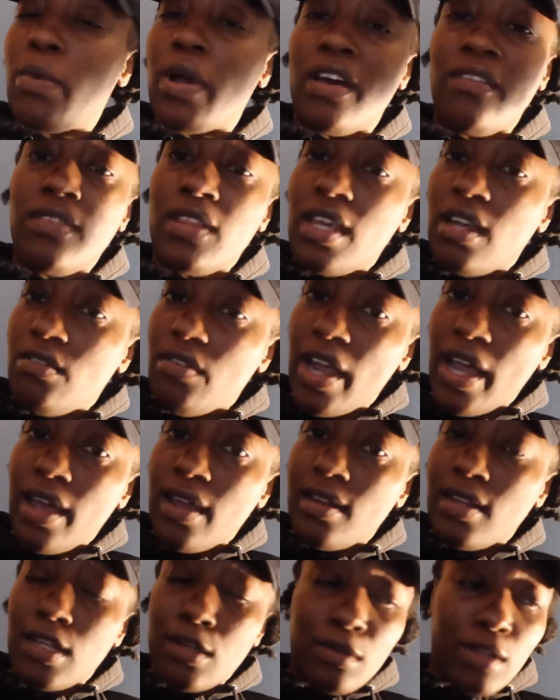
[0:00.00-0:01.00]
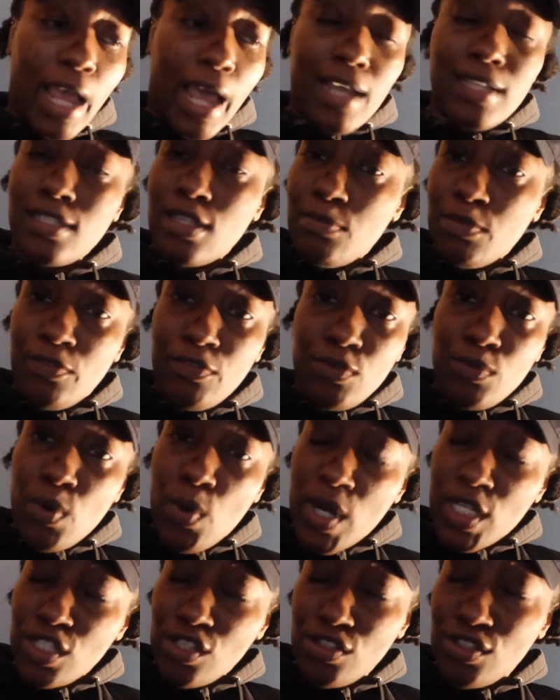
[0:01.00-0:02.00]
wherever they're at, and ask them a few
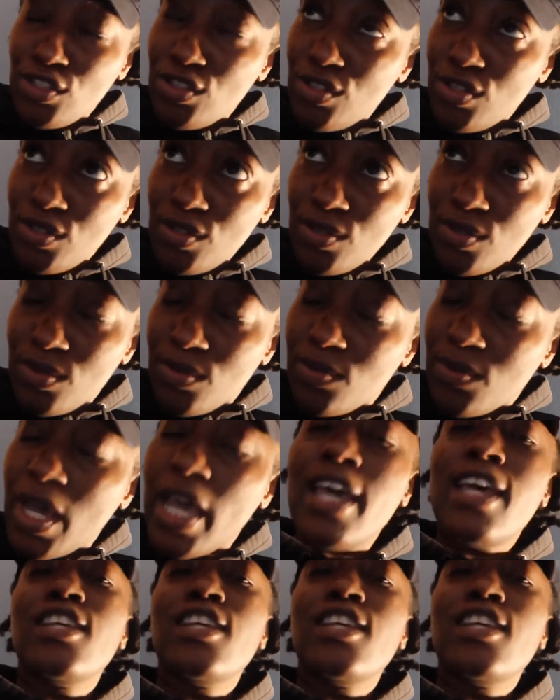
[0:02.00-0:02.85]
questions too.